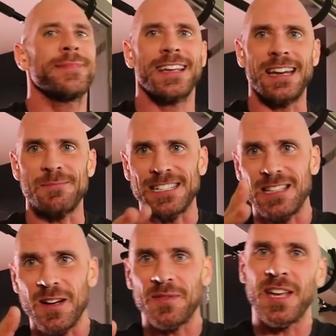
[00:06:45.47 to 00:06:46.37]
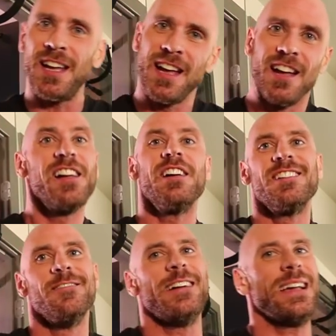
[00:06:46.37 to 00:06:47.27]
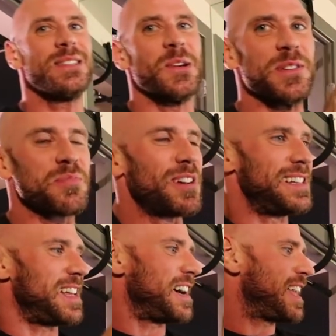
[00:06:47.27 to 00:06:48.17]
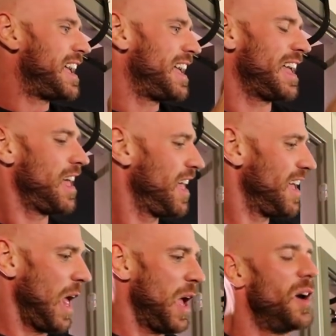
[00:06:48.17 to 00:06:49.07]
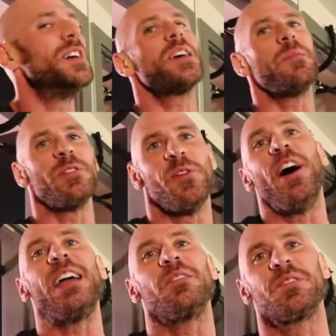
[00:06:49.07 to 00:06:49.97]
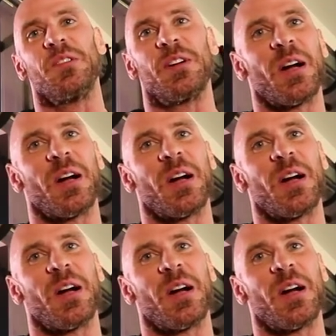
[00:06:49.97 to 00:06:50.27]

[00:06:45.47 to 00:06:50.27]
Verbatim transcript: You got my gloves. My hands always sweat a lot one time in Hawaii, I was doing